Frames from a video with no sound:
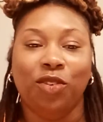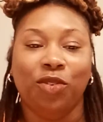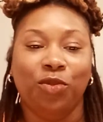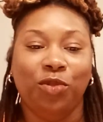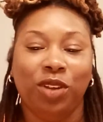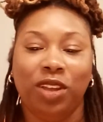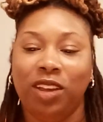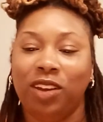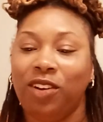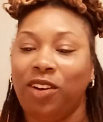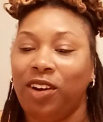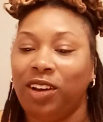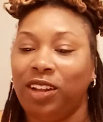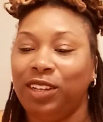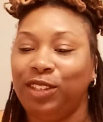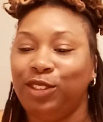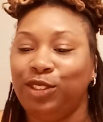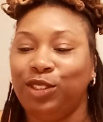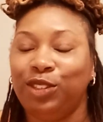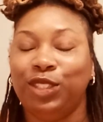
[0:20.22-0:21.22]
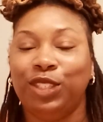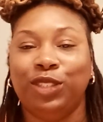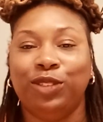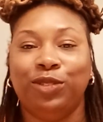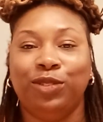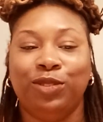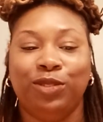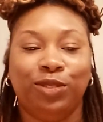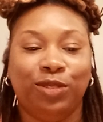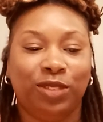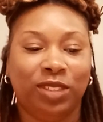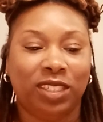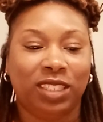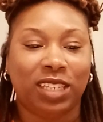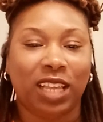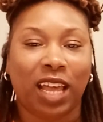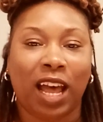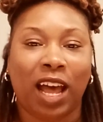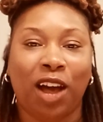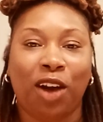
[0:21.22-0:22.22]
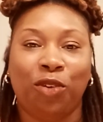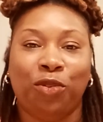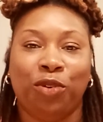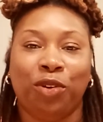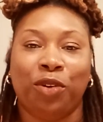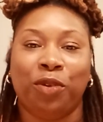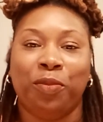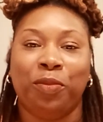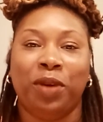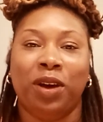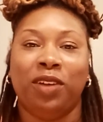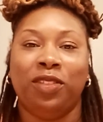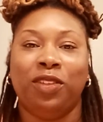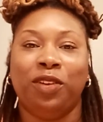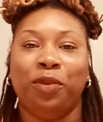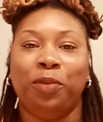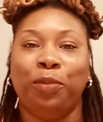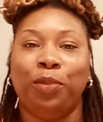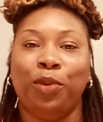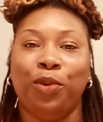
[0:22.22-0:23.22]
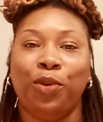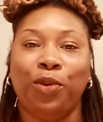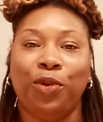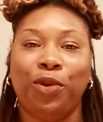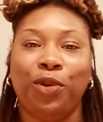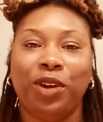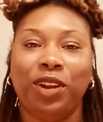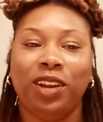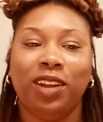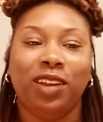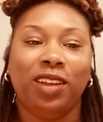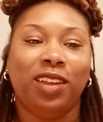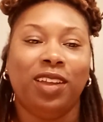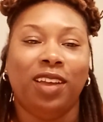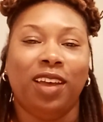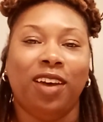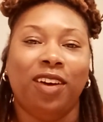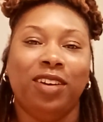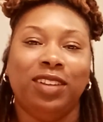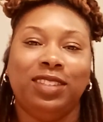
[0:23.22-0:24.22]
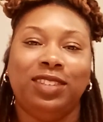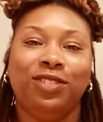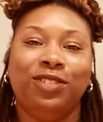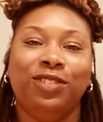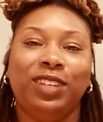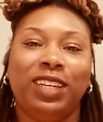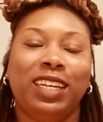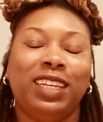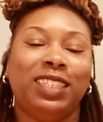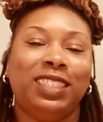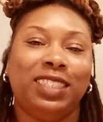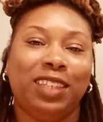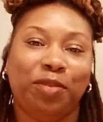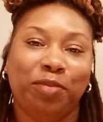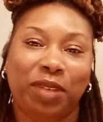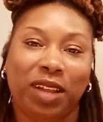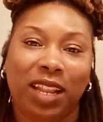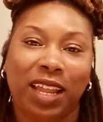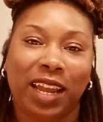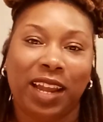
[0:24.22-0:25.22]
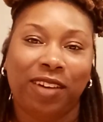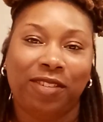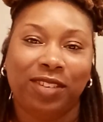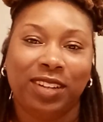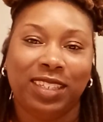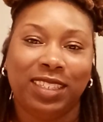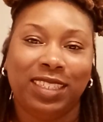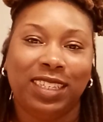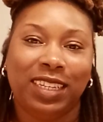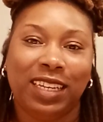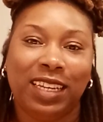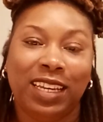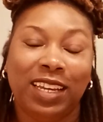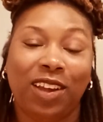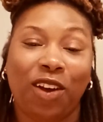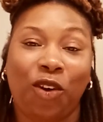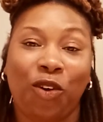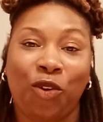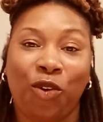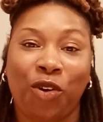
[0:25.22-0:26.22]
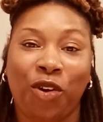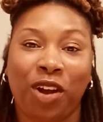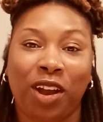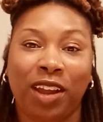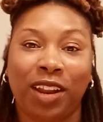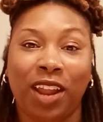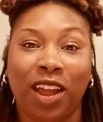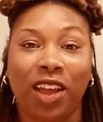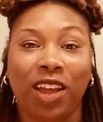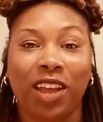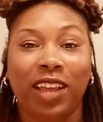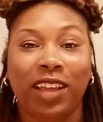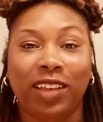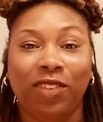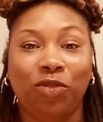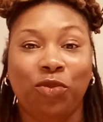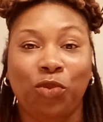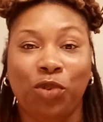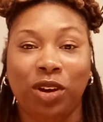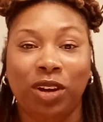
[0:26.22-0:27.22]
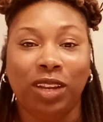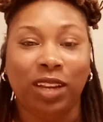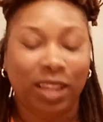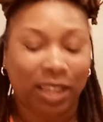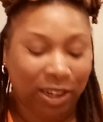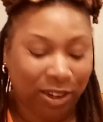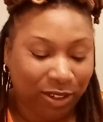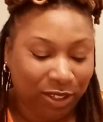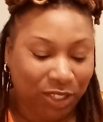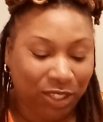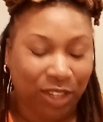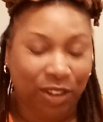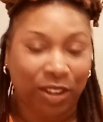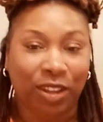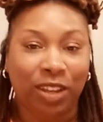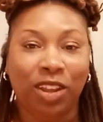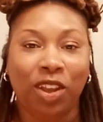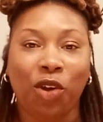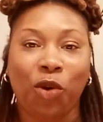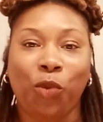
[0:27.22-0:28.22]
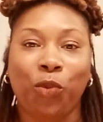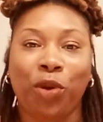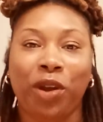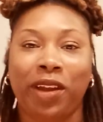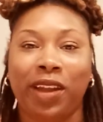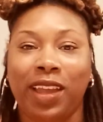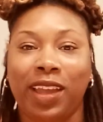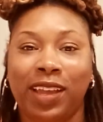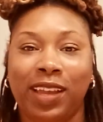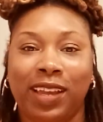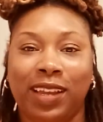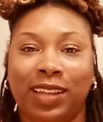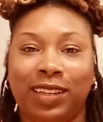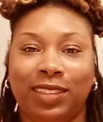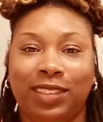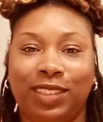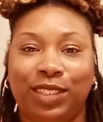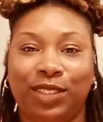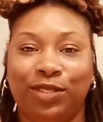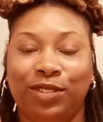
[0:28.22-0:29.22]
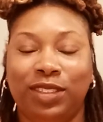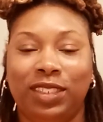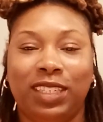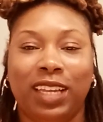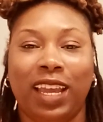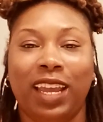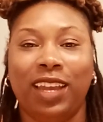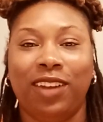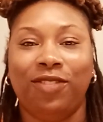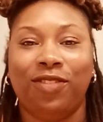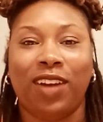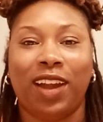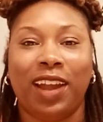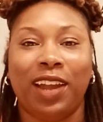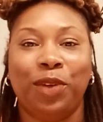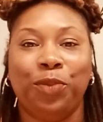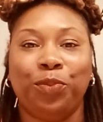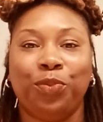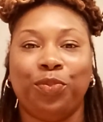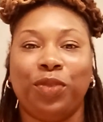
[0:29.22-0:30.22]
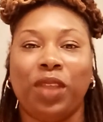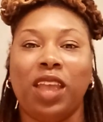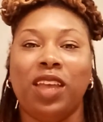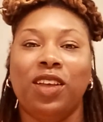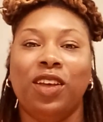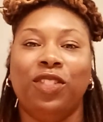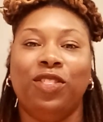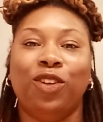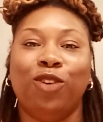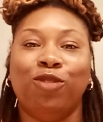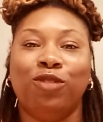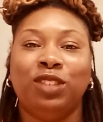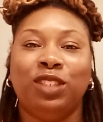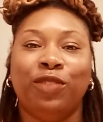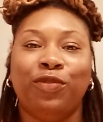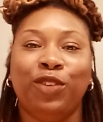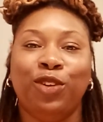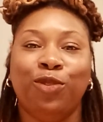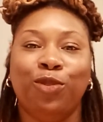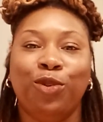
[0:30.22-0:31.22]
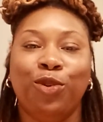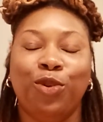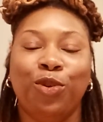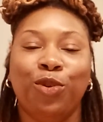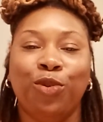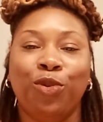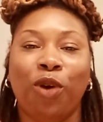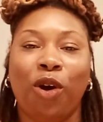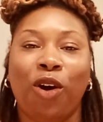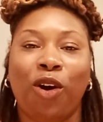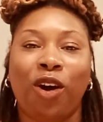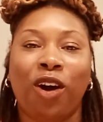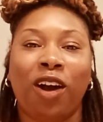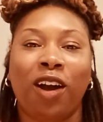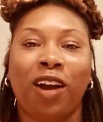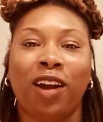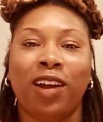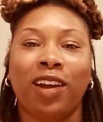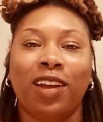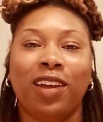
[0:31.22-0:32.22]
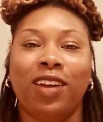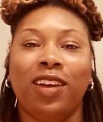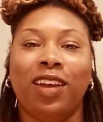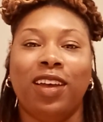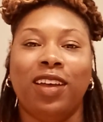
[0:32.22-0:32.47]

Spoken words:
We're going to use our motherboard to get some clarity on what energy we're in today, right? Those of you who are